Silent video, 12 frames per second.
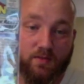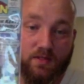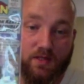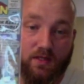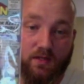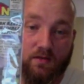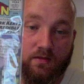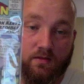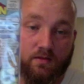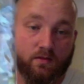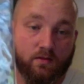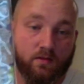It's got a
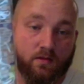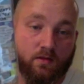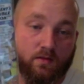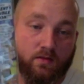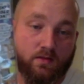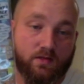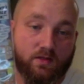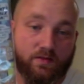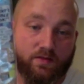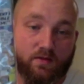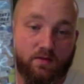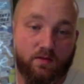
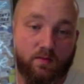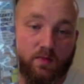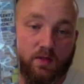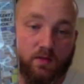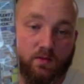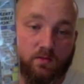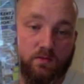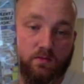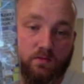stuff here in the middle,